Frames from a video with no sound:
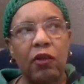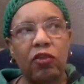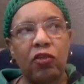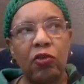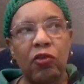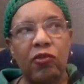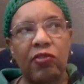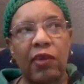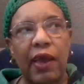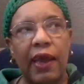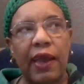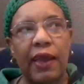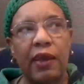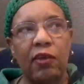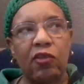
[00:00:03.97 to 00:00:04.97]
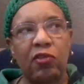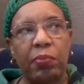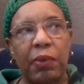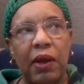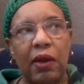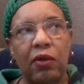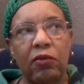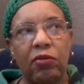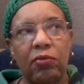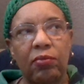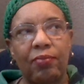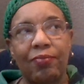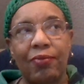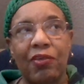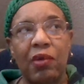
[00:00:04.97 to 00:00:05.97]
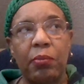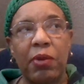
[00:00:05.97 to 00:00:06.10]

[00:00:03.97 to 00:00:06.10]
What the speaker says: Tuesday. It's about 10